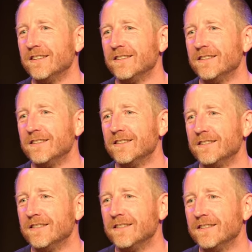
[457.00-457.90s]

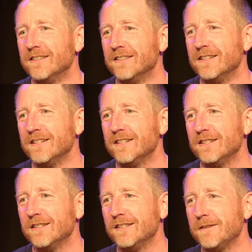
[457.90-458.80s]
(silence)